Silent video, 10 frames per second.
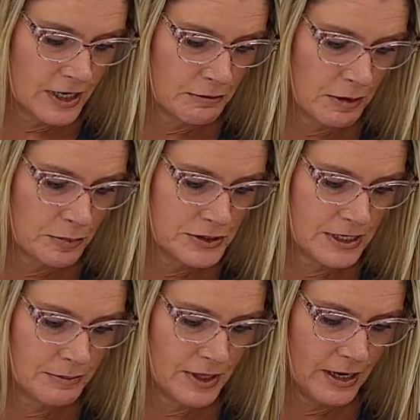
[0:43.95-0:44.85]
come up with
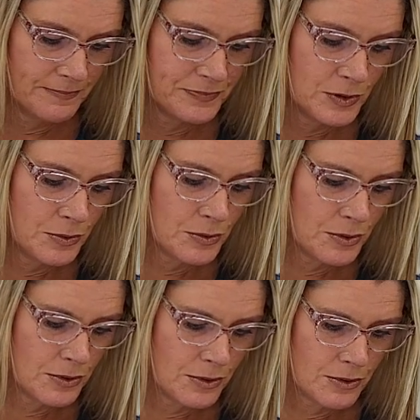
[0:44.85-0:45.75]
something.
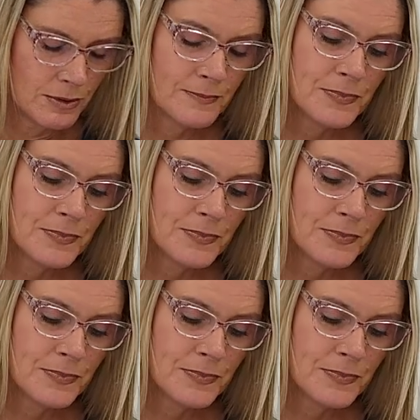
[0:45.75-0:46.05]
Woo!